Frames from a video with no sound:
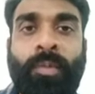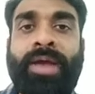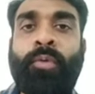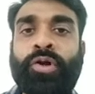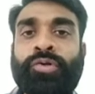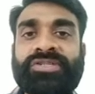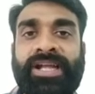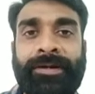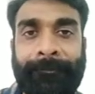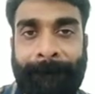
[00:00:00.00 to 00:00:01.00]
I want to
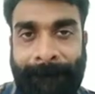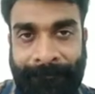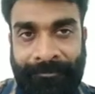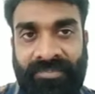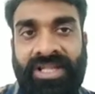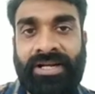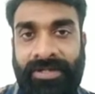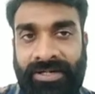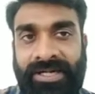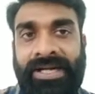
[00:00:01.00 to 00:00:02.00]
send,
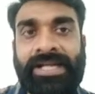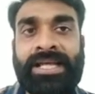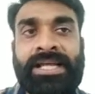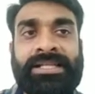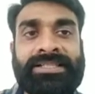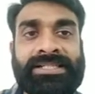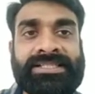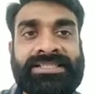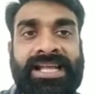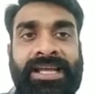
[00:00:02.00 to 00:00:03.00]
right? Then
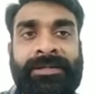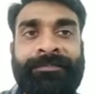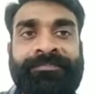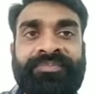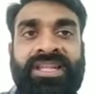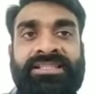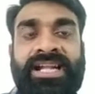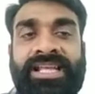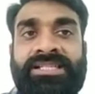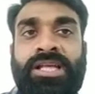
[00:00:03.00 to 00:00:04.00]
second,
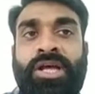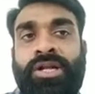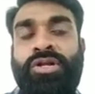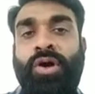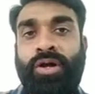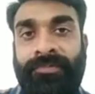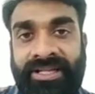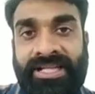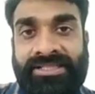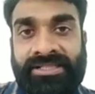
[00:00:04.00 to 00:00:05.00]
that is
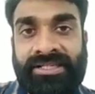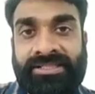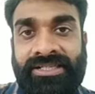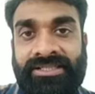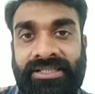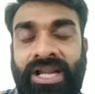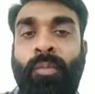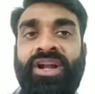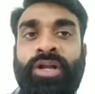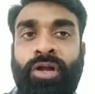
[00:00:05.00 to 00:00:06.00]
non-financial transaction. Now
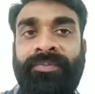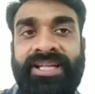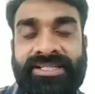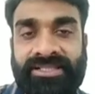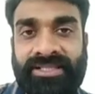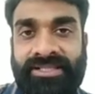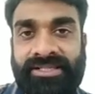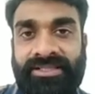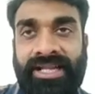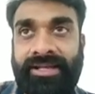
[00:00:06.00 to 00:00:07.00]
what are non-financial
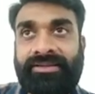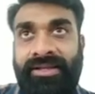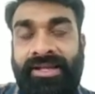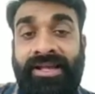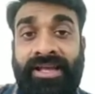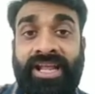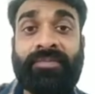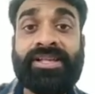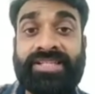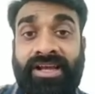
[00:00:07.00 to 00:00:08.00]
transaction? Like
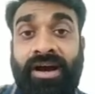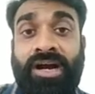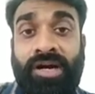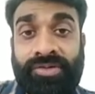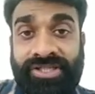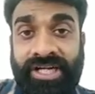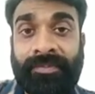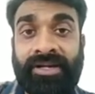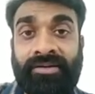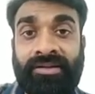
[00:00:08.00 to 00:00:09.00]
requesting account
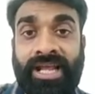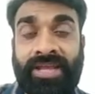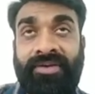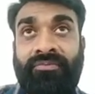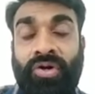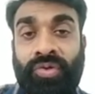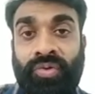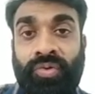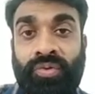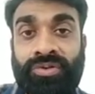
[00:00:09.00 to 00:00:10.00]
statement. Like if I want
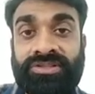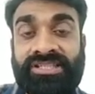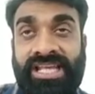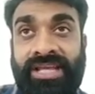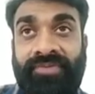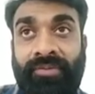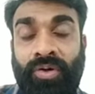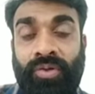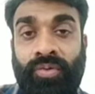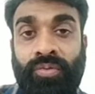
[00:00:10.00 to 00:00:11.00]
to see, if I
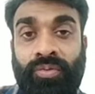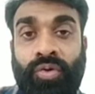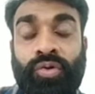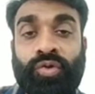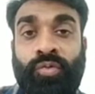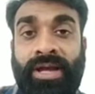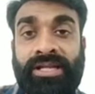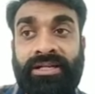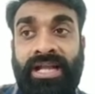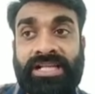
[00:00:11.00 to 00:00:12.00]
want to go through
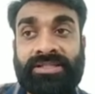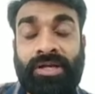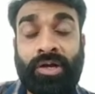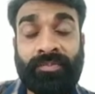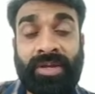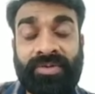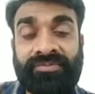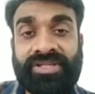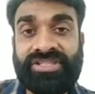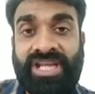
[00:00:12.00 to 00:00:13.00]
my last or my
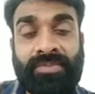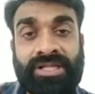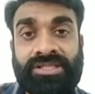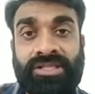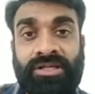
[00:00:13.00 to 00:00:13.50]
previous 3 months